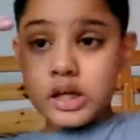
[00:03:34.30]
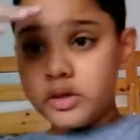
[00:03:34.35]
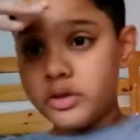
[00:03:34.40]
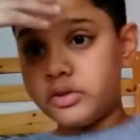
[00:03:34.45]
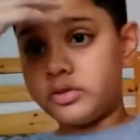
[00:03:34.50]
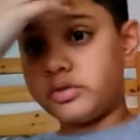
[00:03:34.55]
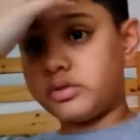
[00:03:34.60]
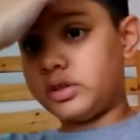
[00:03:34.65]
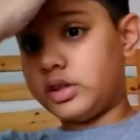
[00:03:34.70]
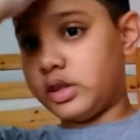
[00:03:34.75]

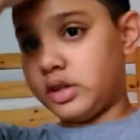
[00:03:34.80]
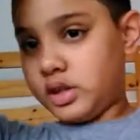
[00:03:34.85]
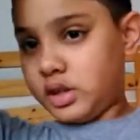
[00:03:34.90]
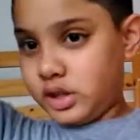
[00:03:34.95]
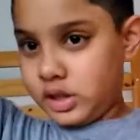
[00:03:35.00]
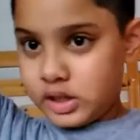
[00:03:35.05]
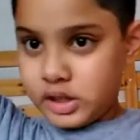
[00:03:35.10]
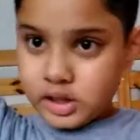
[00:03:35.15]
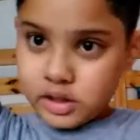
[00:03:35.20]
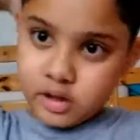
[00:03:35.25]

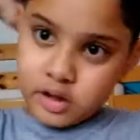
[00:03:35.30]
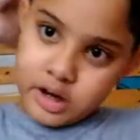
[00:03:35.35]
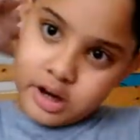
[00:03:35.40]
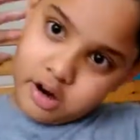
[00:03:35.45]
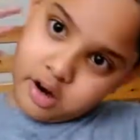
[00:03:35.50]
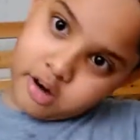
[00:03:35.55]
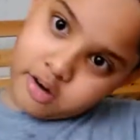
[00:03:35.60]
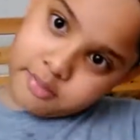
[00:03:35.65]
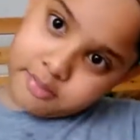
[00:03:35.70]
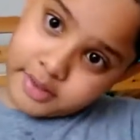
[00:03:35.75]
stickier
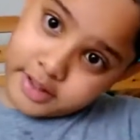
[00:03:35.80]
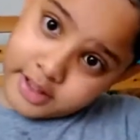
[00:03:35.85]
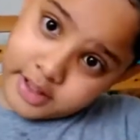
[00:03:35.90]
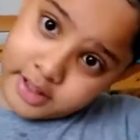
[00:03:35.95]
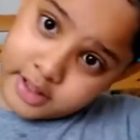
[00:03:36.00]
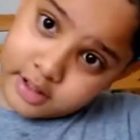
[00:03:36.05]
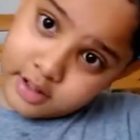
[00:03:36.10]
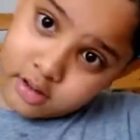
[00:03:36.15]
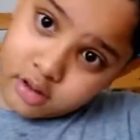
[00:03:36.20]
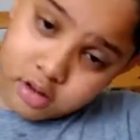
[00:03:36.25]
on my
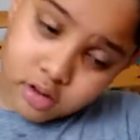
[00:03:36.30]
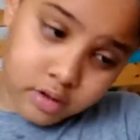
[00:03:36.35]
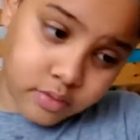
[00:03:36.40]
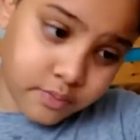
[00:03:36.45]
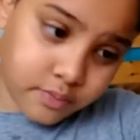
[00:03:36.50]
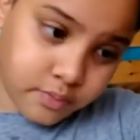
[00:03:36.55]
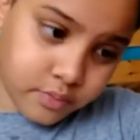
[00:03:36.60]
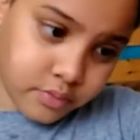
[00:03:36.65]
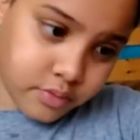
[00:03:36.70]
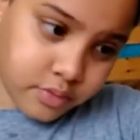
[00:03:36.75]
hair.
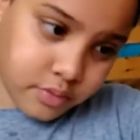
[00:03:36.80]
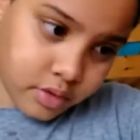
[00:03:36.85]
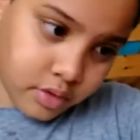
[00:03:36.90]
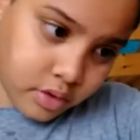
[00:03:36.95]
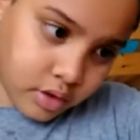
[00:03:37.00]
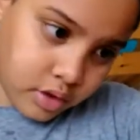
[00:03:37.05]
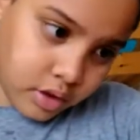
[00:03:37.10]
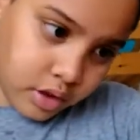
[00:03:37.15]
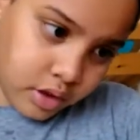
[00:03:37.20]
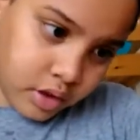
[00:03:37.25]

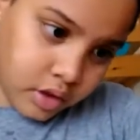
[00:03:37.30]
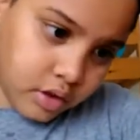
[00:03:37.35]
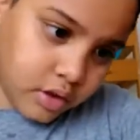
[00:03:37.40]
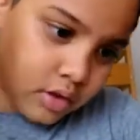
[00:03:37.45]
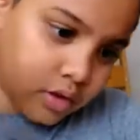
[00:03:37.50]
Yeah.